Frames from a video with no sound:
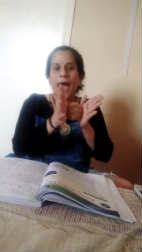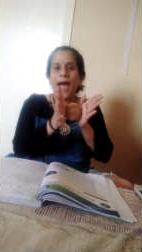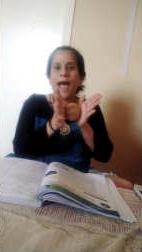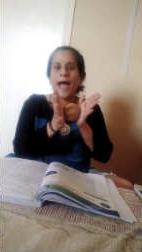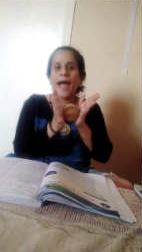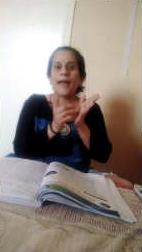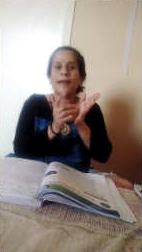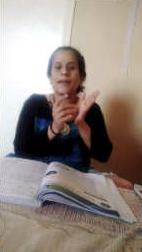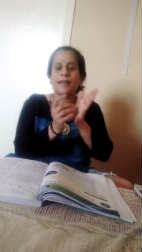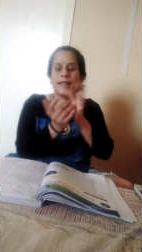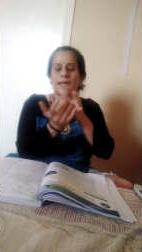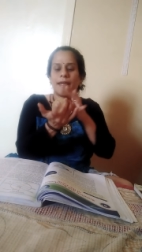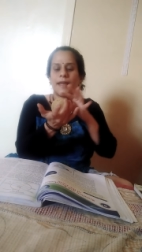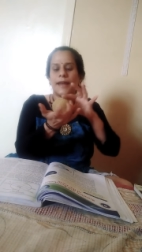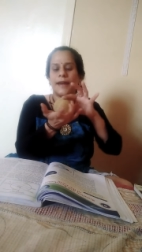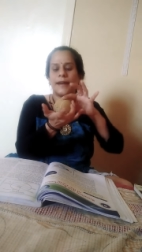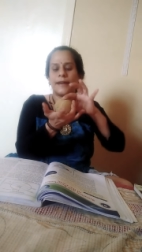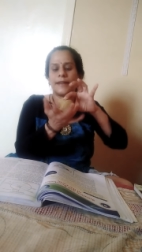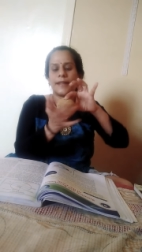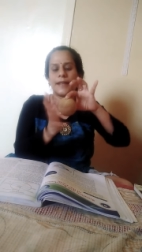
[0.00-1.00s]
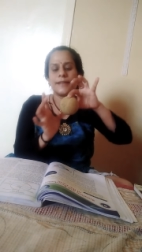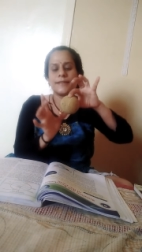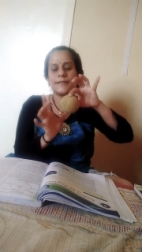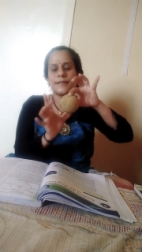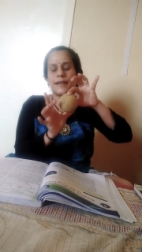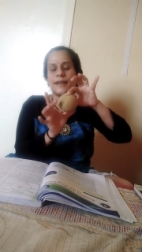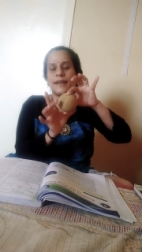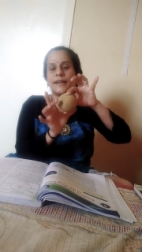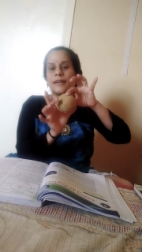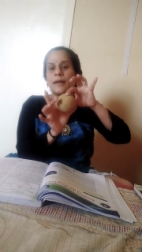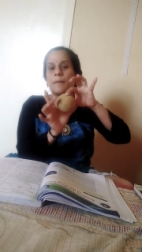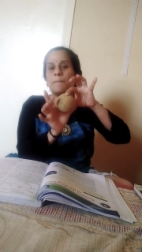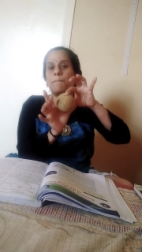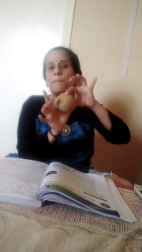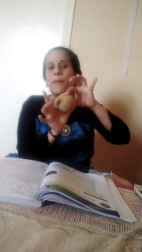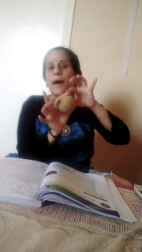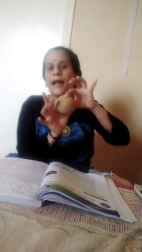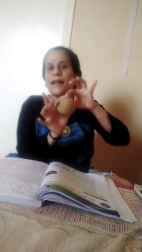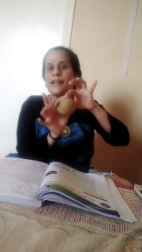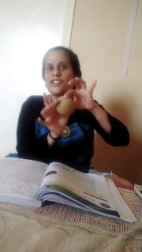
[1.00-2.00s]
and it is little
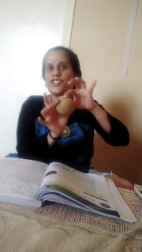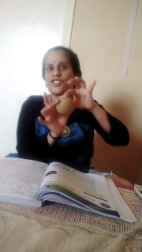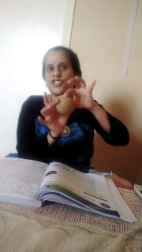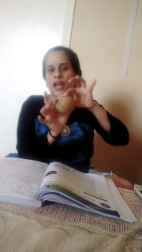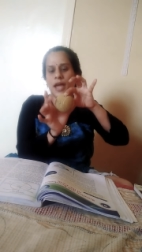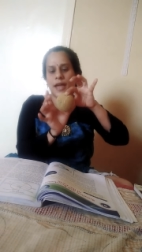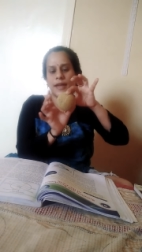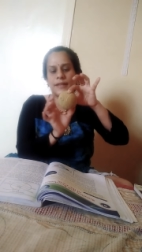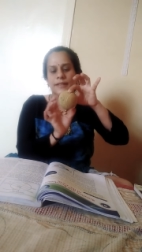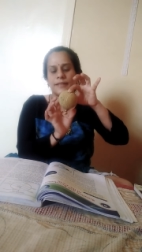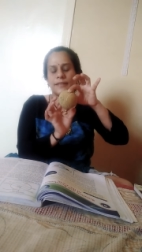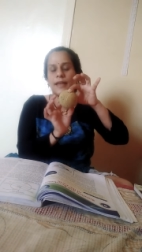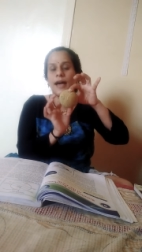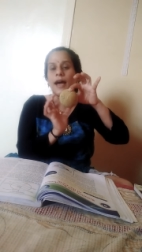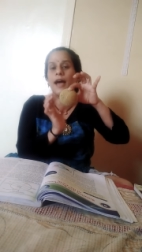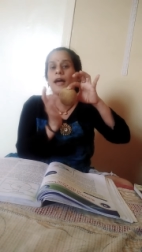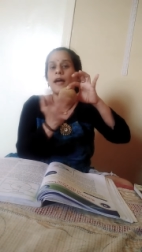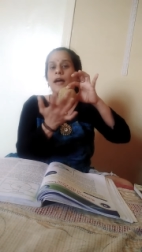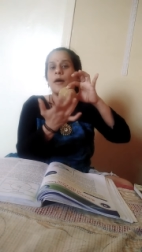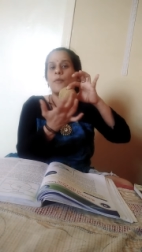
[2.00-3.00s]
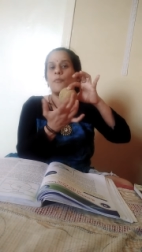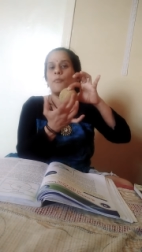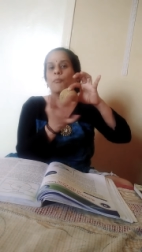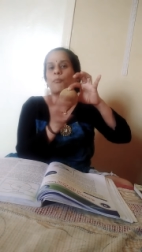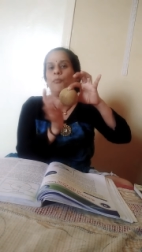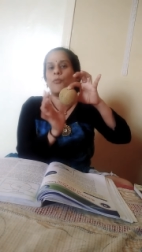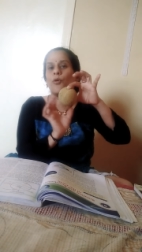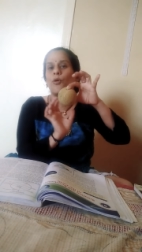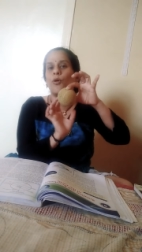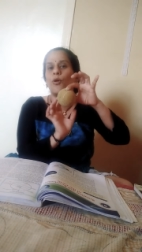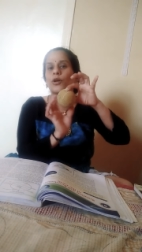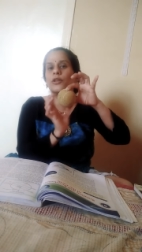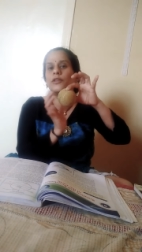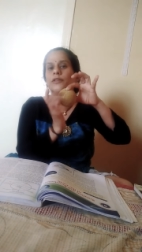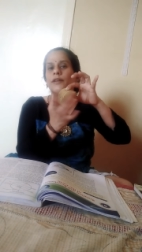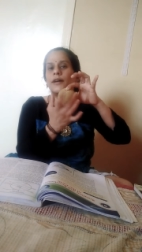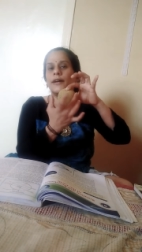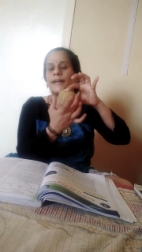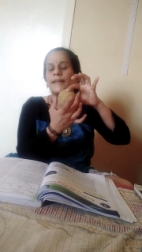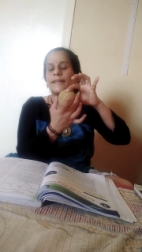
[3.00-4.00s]
bulged in the
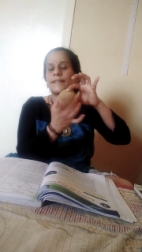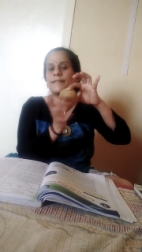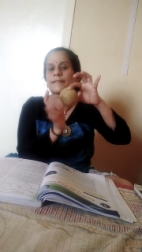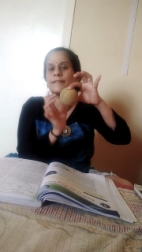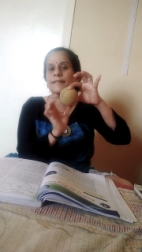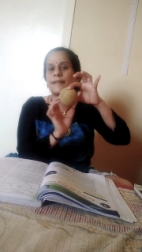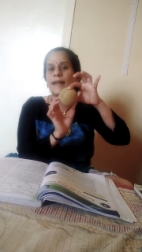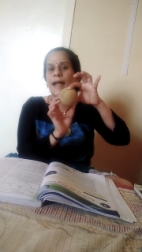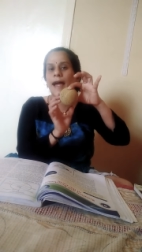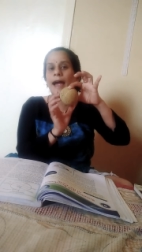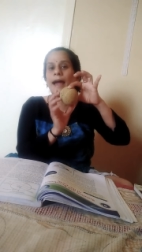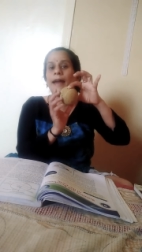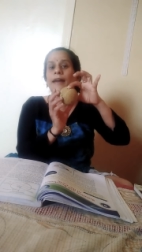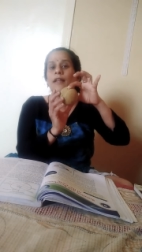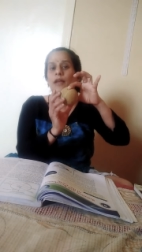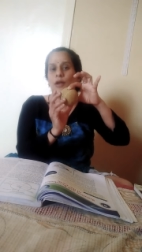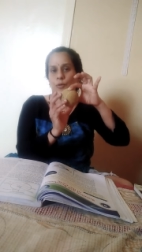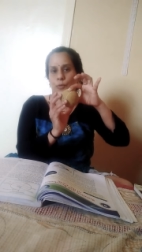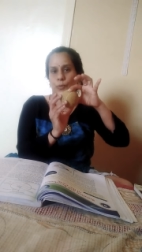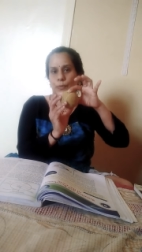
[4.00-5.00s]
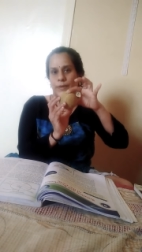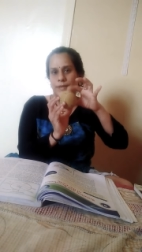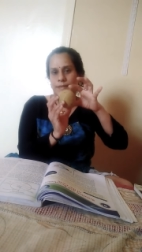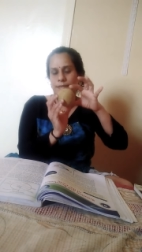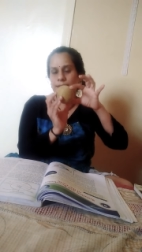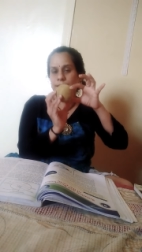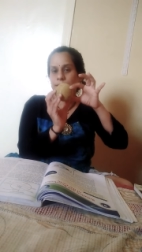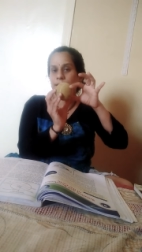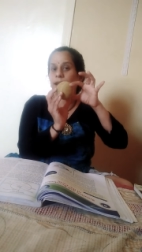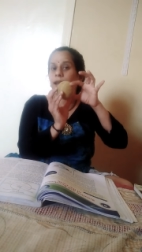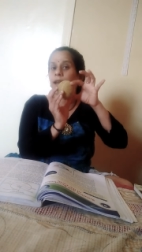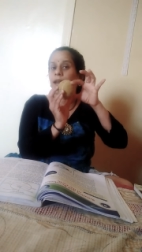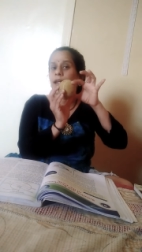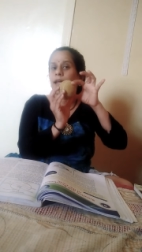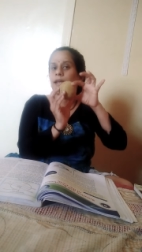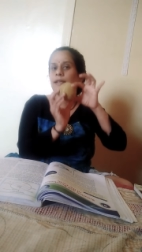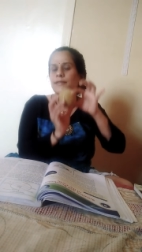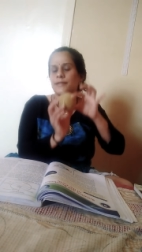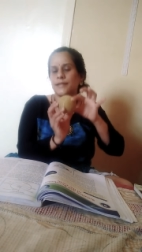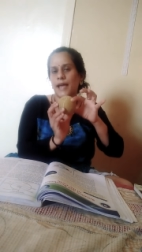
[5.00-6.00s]
both the eastern and western
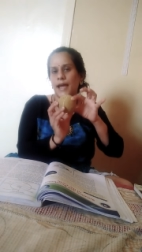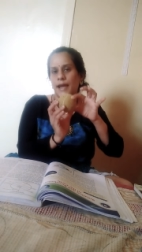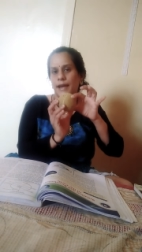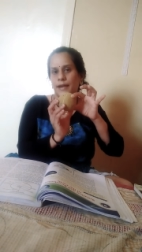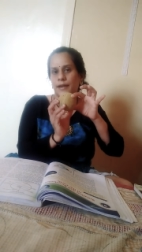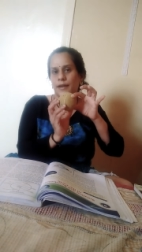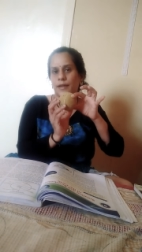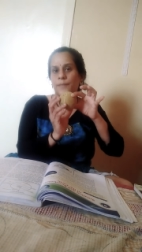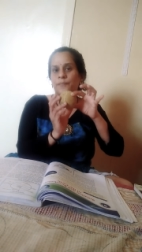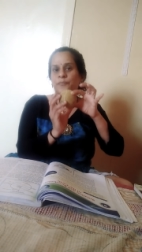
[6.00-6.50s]
side.